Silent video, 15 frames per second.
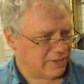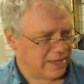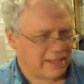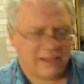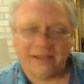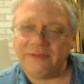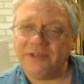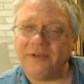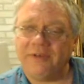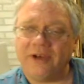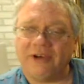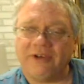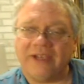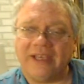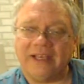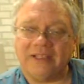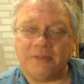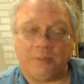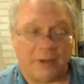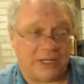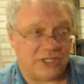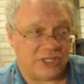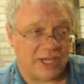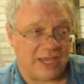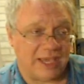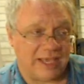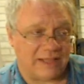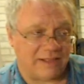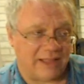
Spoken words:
So that leaves a very sponge